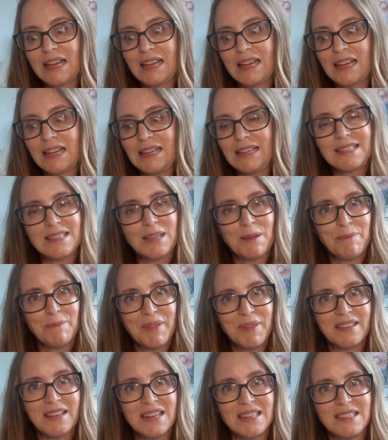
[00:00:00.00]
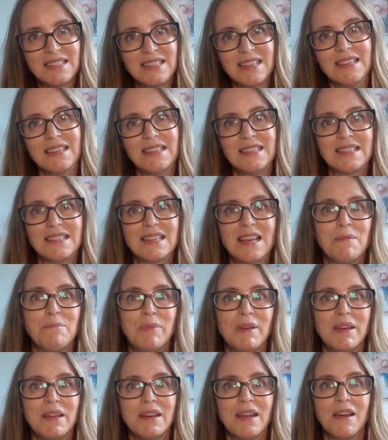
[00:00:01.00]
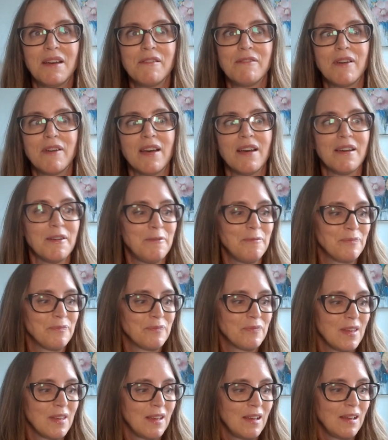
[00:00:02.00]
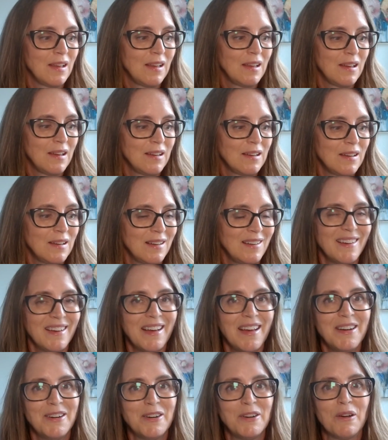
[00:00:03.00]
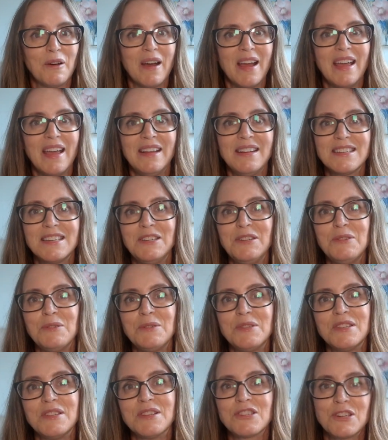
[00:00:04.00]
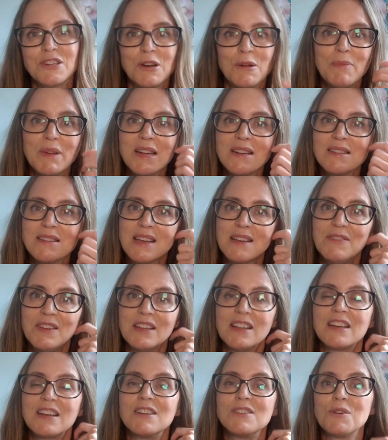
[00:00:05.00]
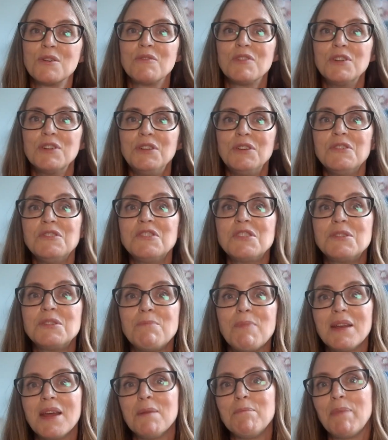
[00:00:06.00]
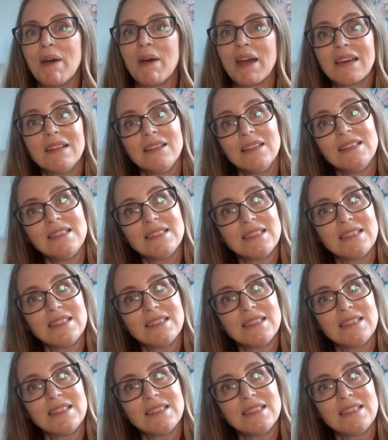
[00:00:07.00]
it's something that is a bit of a, I don't know, I hate to use this term because I feel like it's overused, but a bucket list